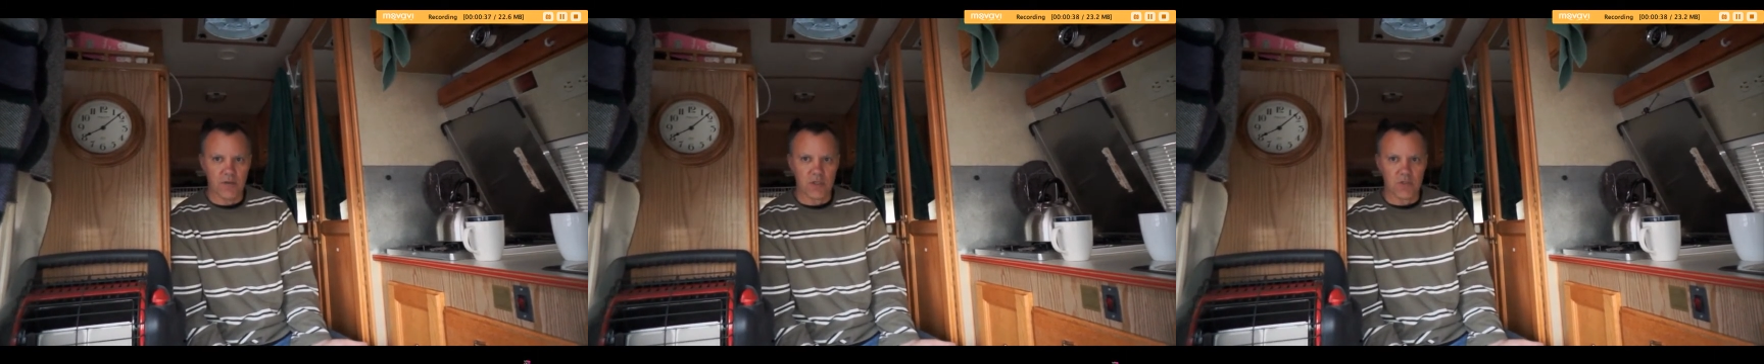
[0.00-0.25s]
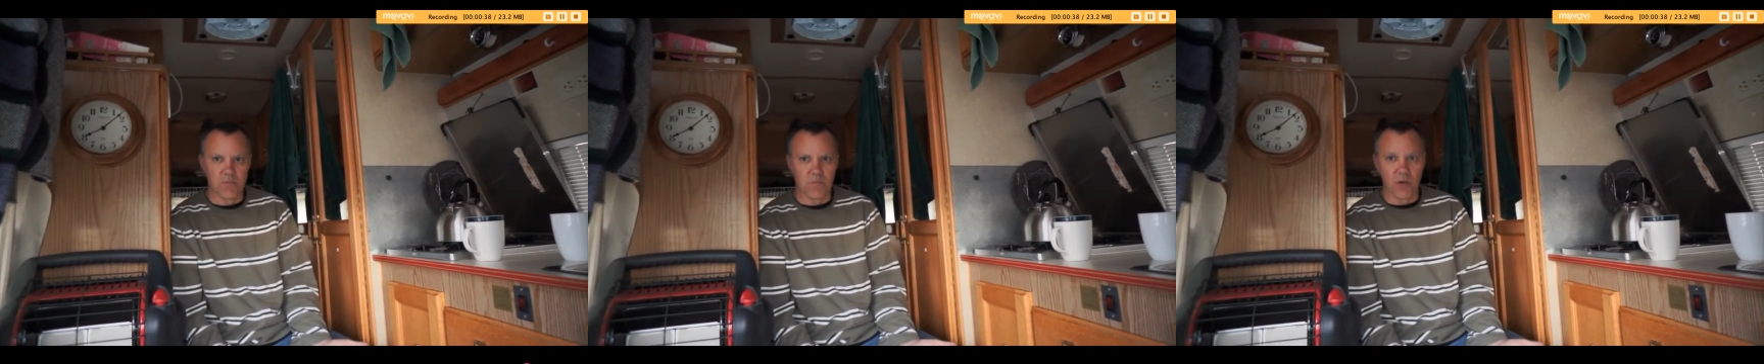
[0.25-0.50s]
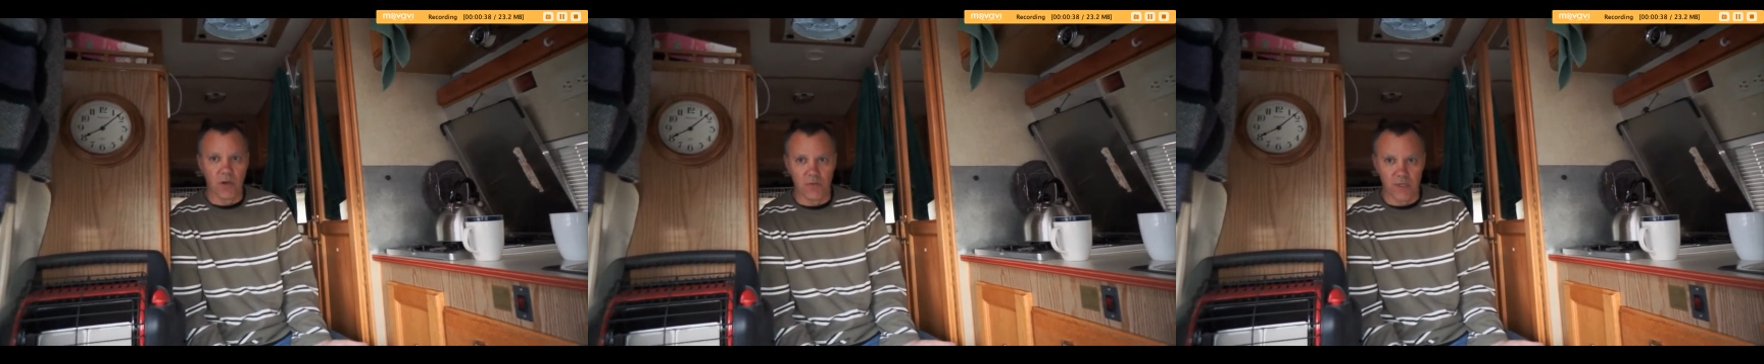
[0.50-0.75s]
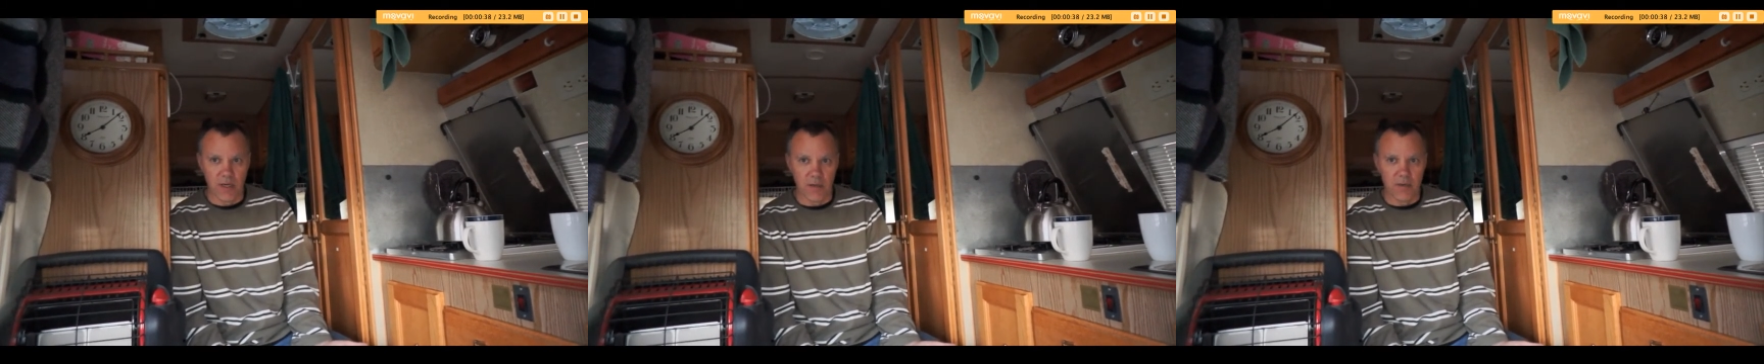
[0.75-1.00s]

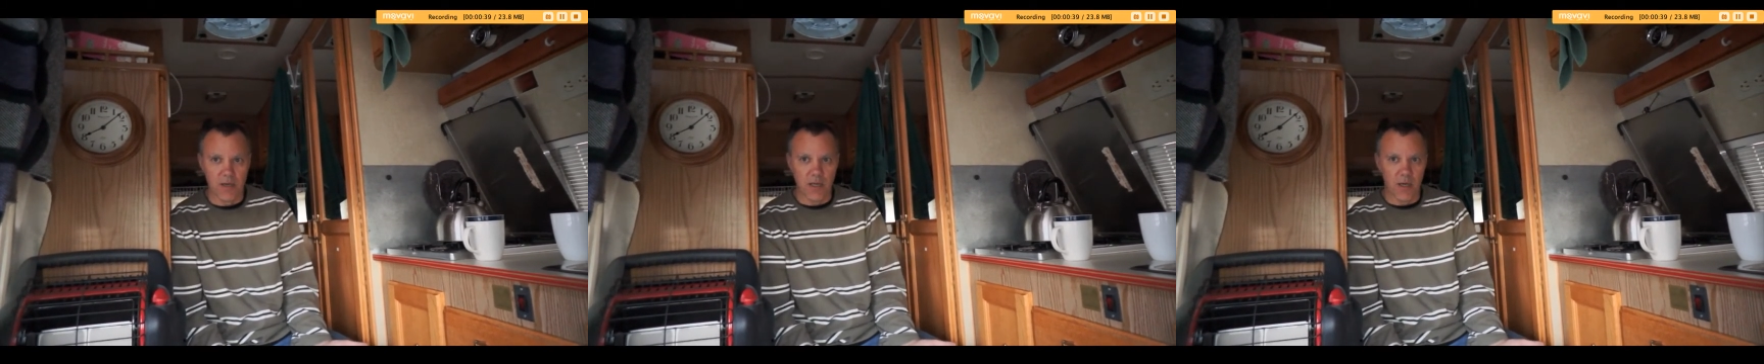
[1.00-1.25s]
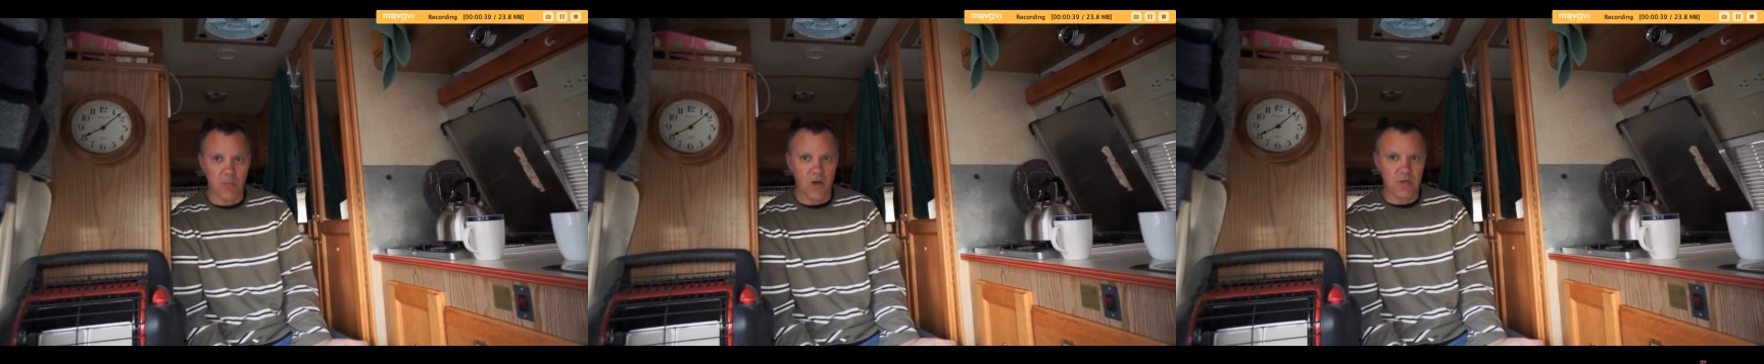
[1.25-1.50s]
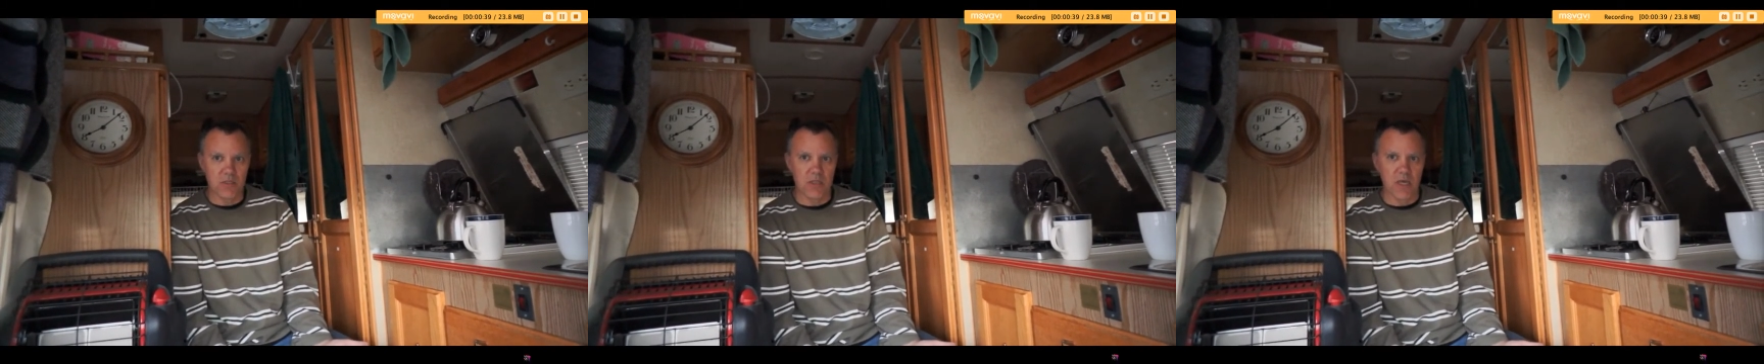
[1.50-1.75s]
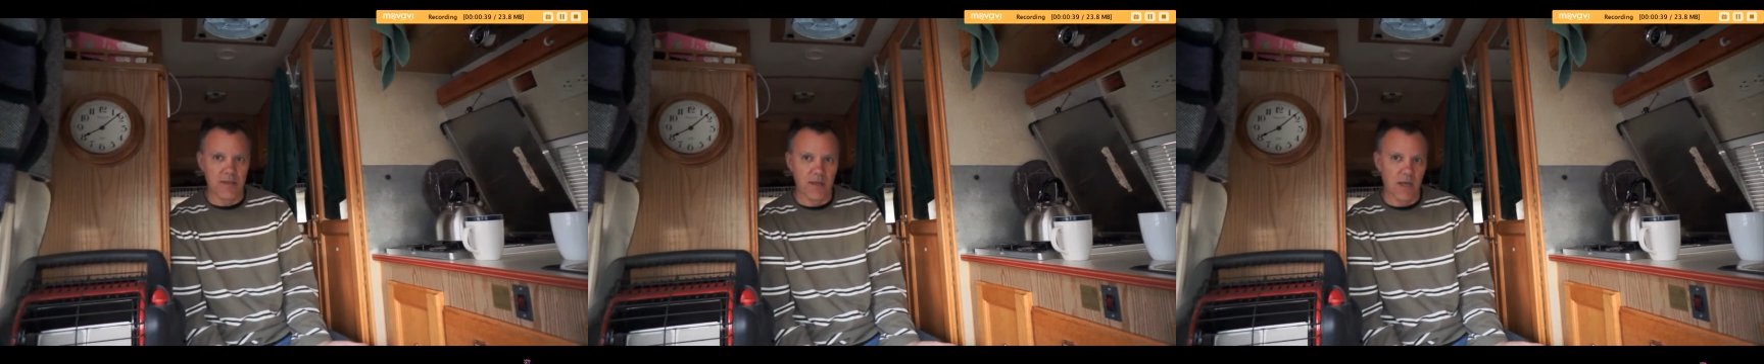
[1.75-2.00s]
sprinkled in amongst
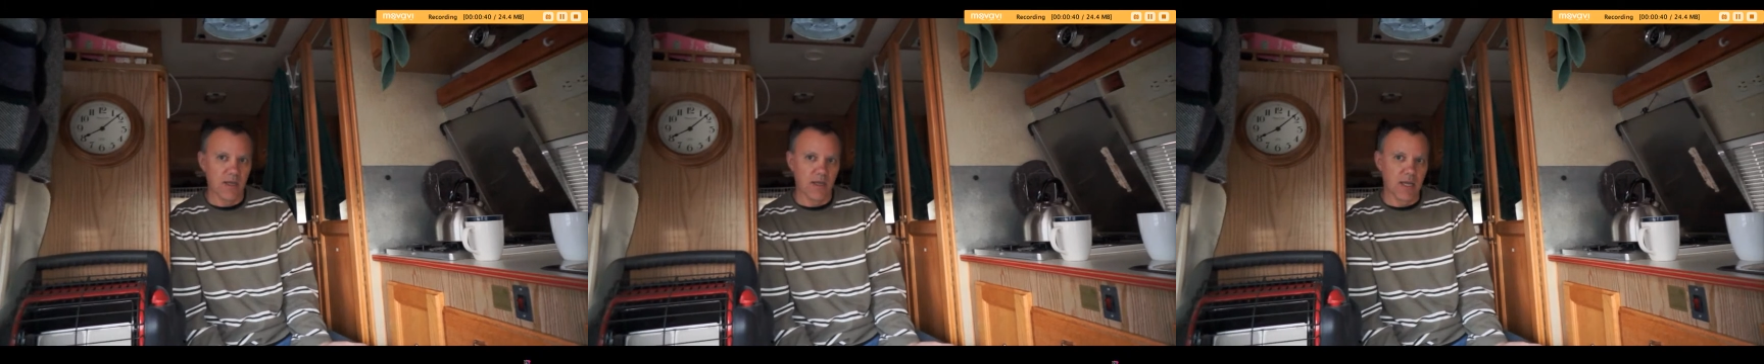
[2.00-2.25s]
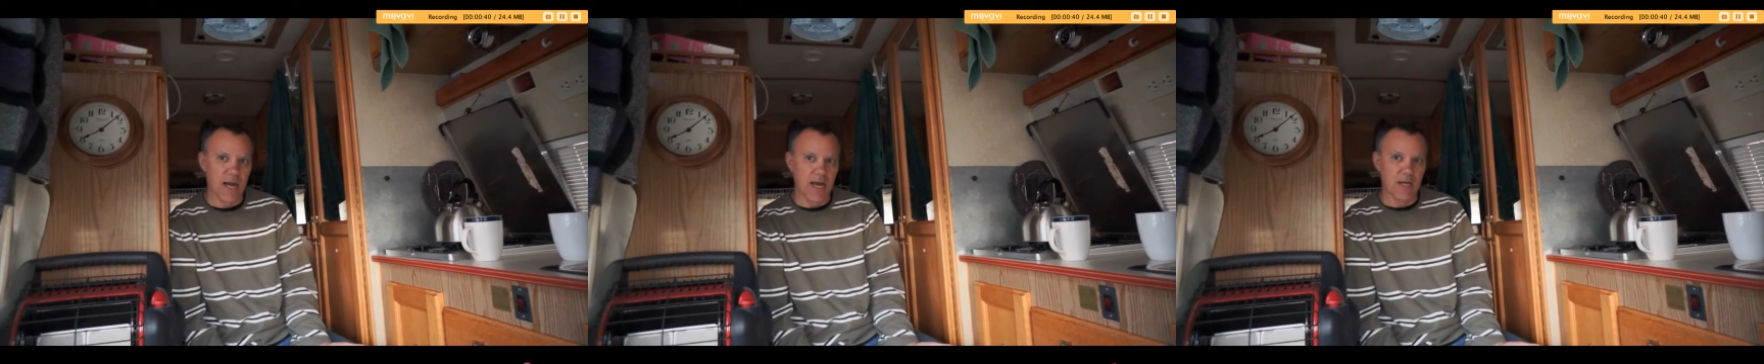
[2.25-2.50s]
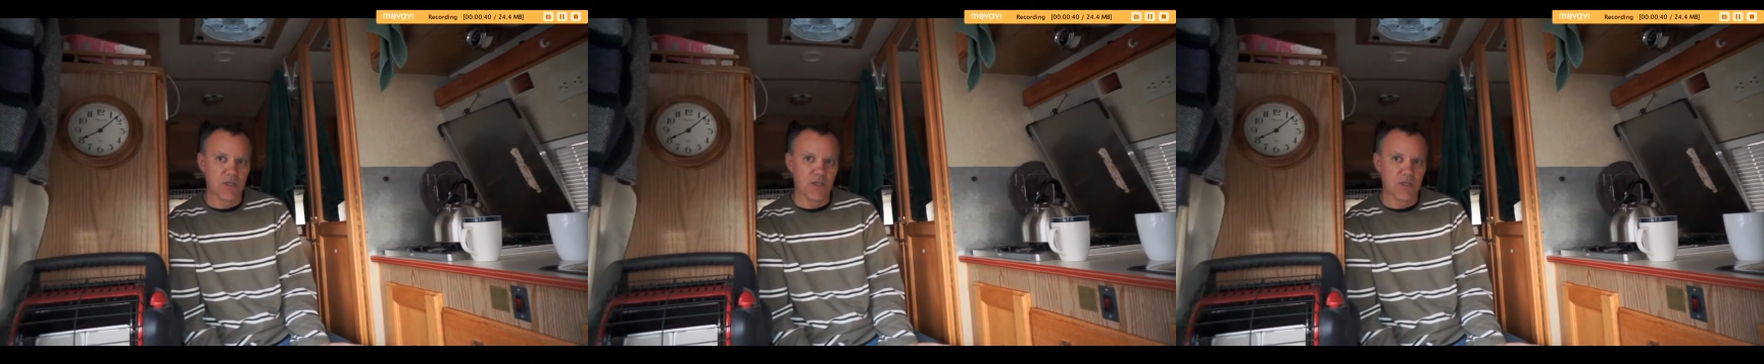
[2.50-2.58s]
that you catch.